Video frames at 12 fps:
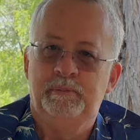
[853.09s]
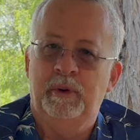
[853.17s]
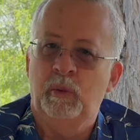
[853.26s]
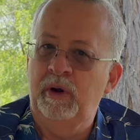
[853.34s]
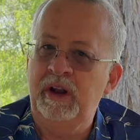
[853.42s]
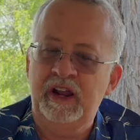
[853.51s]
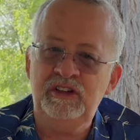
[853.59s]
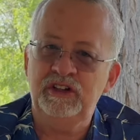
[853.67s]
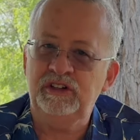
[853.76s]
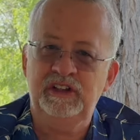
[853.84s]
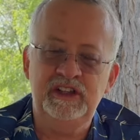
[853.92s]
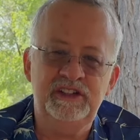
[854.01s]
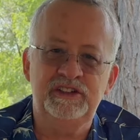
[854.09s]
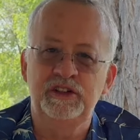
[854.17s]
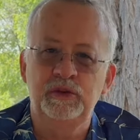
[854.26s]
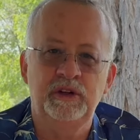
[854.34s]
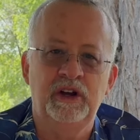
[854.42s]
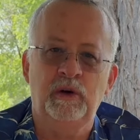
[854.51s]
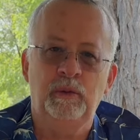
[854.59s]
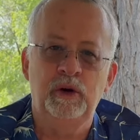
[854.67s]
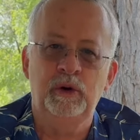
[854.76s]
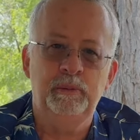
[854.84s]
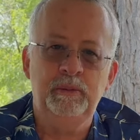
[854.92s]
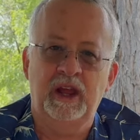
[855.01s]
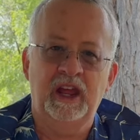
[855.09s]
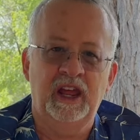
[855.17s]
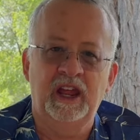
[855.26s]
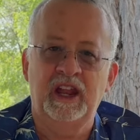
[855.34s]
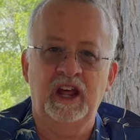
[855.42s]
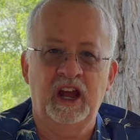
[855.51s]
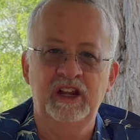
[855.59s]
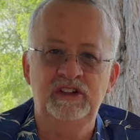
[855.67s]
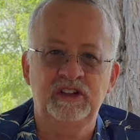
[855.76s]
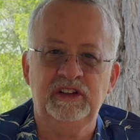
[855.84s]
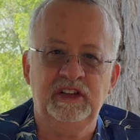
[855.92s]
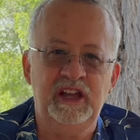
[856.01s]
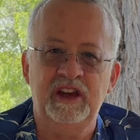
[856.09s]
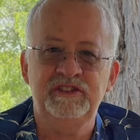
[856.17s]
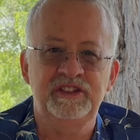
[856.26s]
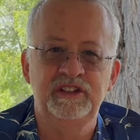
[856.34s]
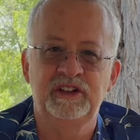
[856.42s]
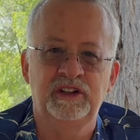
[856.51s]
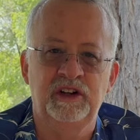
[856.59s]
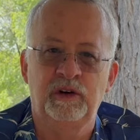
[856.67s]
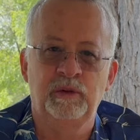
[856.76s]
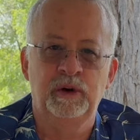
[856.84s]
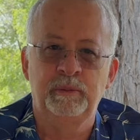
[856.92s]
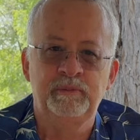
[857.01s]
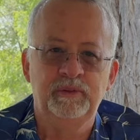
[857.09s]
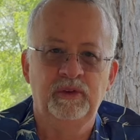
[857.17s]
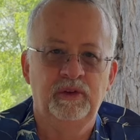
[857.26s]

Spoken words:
But when I took these into another room, and I took the KEFs into another room,